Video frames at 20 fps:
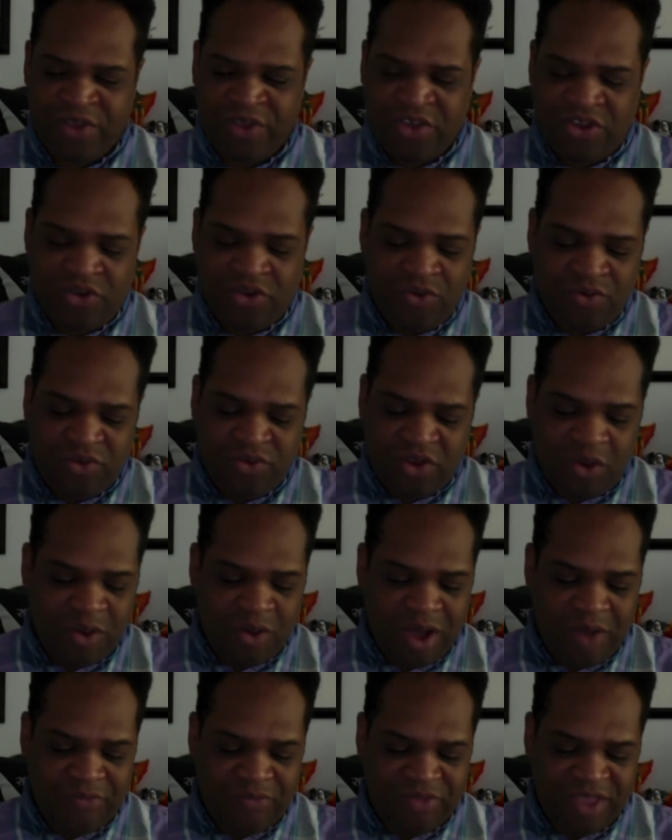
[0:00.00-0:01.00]
you go
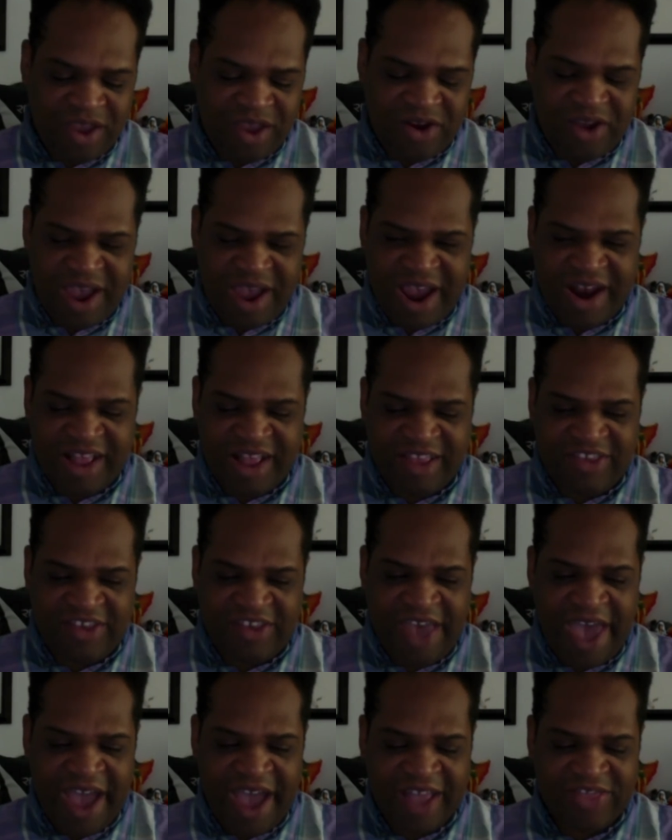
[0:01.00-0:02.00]
out there and
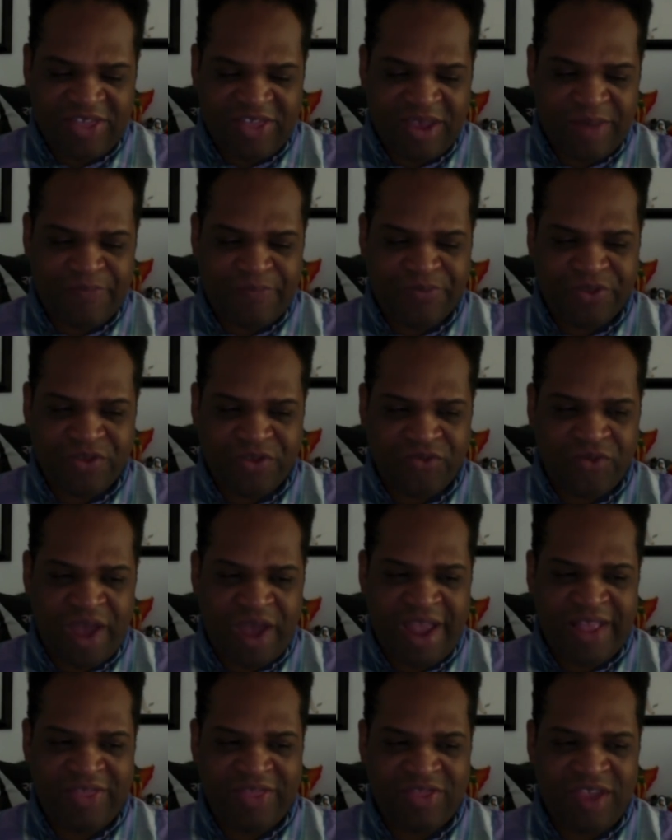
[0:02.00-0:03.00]
attack them
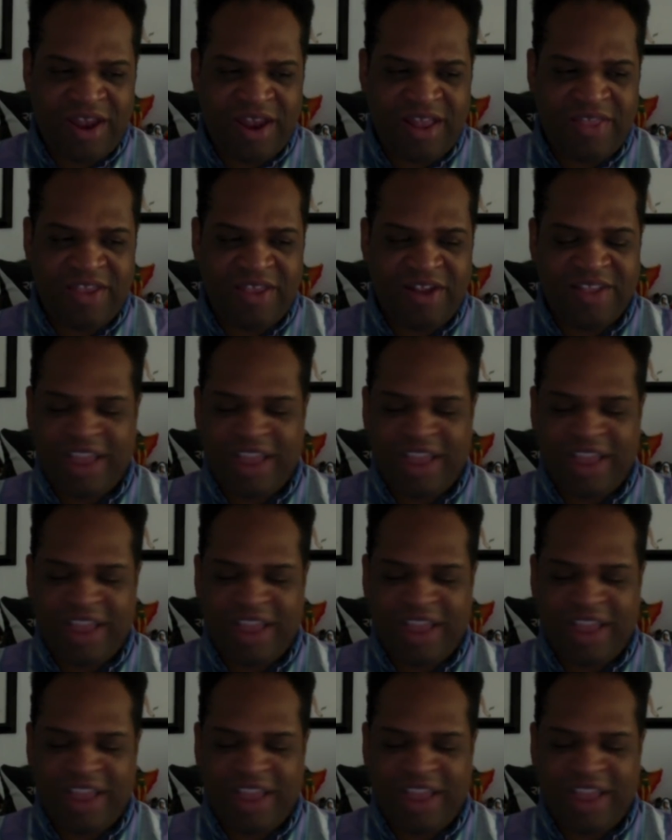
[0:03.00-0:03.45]
right then and there.